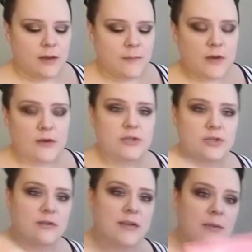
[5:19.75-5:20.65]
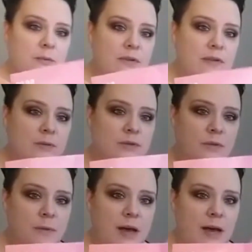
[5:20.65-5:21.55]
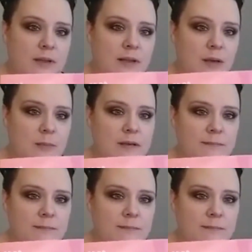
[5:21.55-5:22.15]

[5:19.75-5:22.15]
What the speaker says: Here is your label. This is from Hobby Lobby.